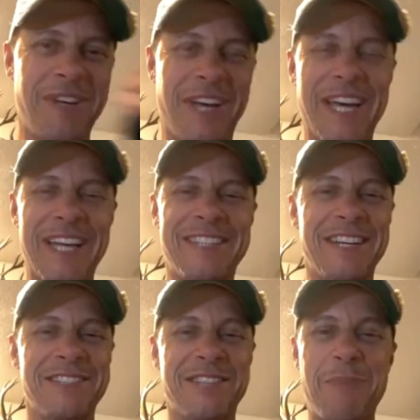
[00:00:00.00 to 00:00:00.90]
I got
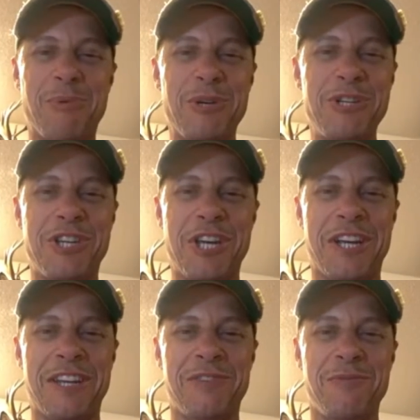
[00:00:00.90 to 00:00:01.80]
TSA
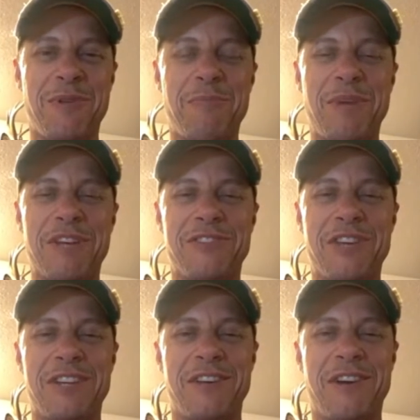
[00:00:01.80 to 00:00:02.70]
pre-check. That's one of the best
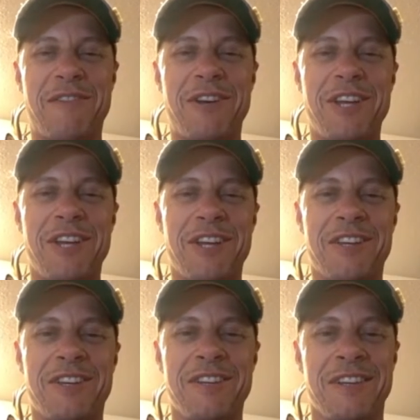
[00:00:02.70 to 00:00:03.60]
things I ever did,
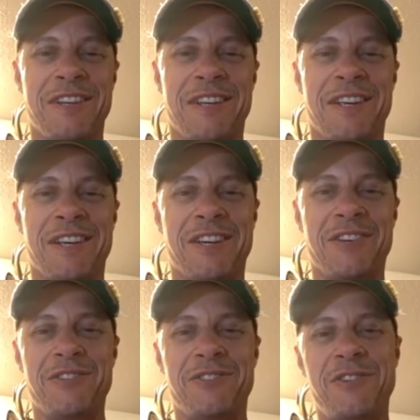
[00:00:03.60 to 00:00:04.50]

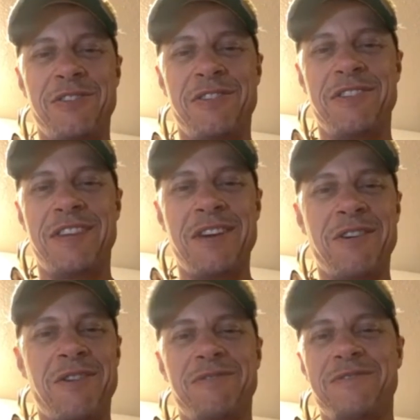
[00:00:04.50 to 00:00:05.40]
because they
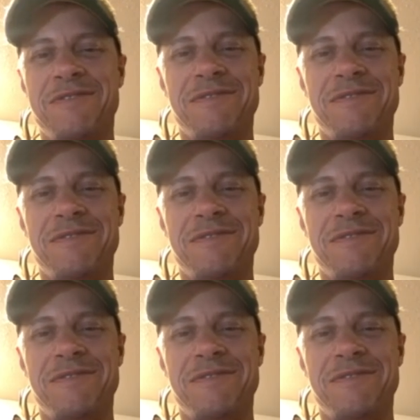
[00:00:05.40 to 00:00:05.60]
don't,